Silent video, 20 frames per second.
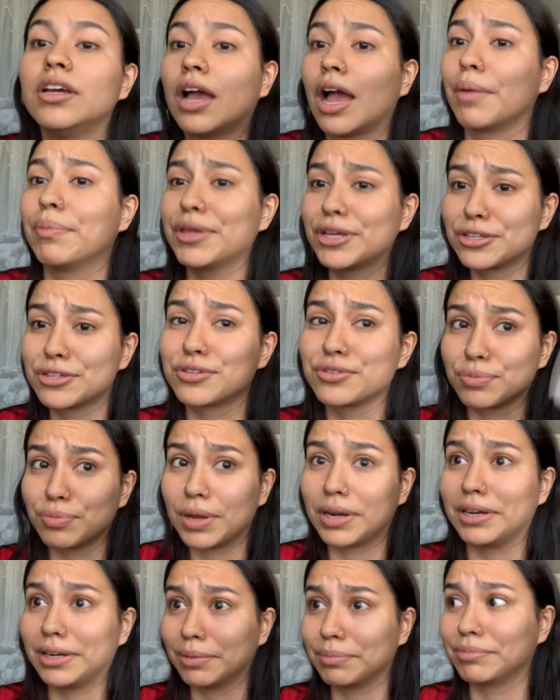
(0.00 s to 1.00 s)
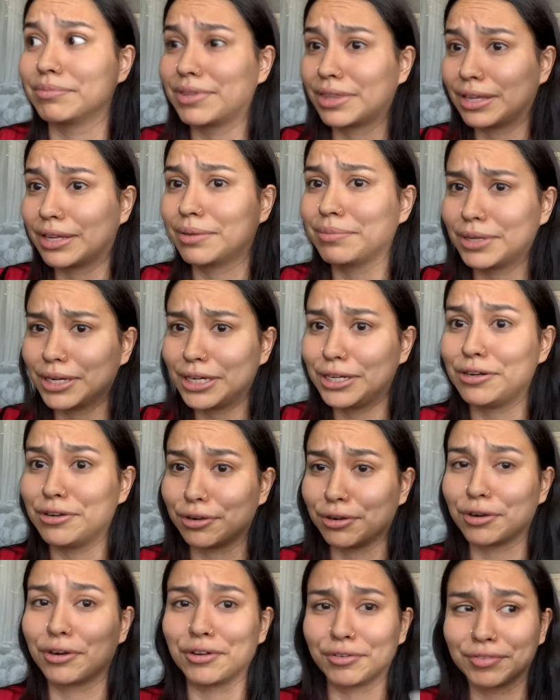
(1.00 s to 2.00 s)
I'm like sweating. I think I'm getting
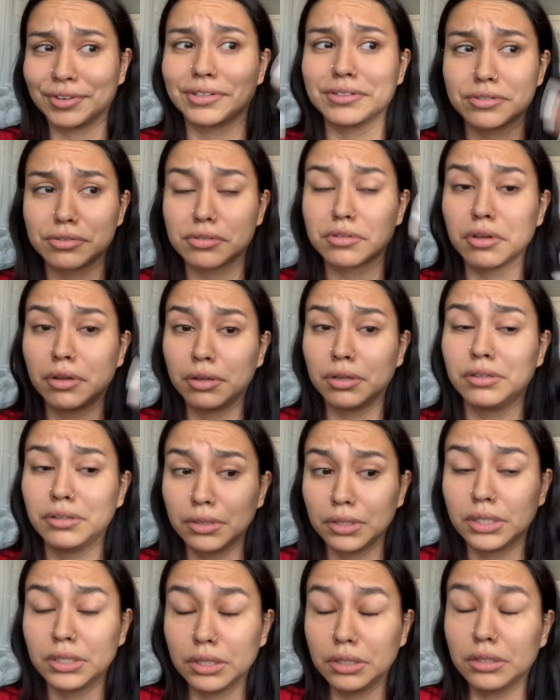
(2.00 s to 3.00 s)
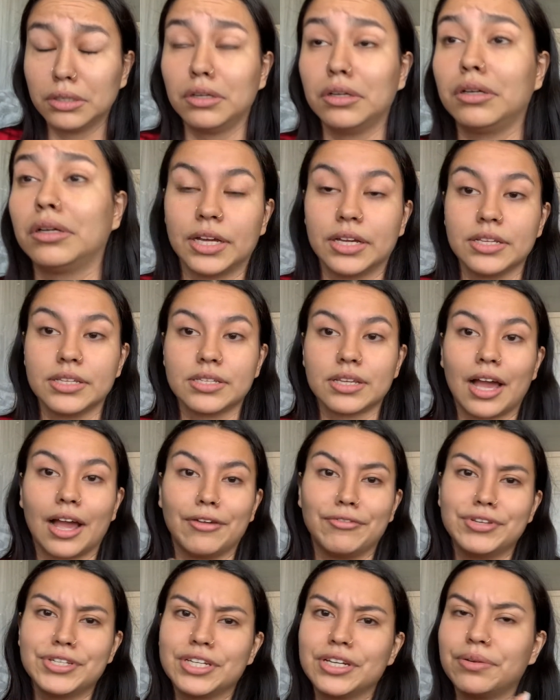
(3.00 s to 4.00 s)
nervous. Guys, I
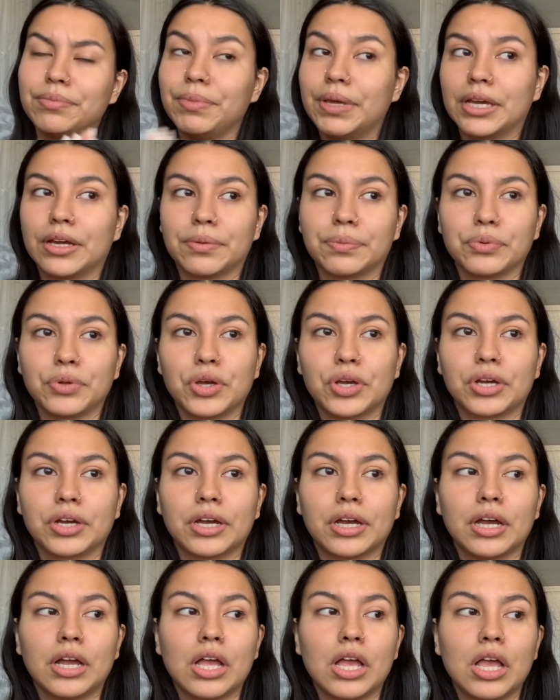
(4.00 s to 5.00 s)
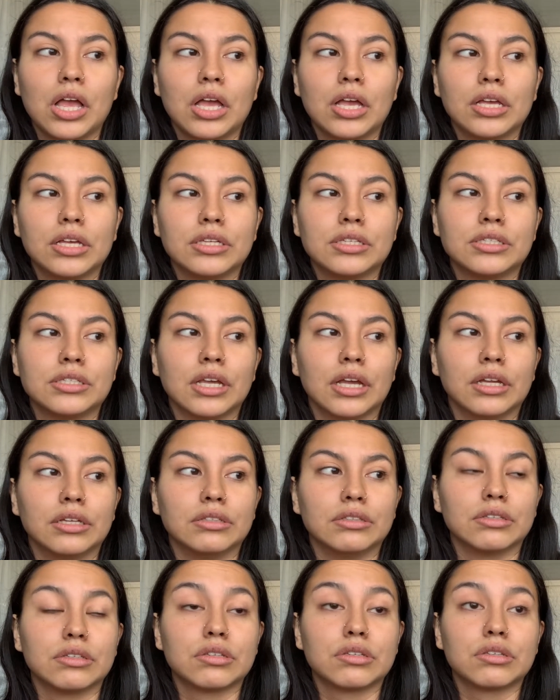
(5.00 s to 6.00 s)
haven't done a makeup look
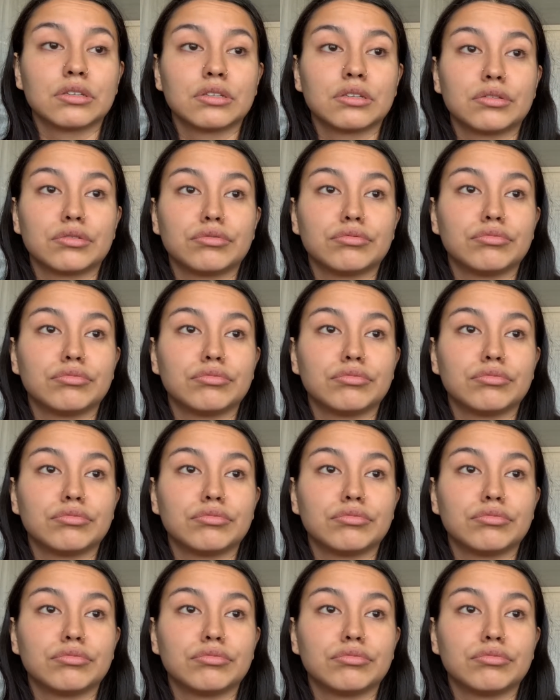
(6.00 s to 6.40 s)
since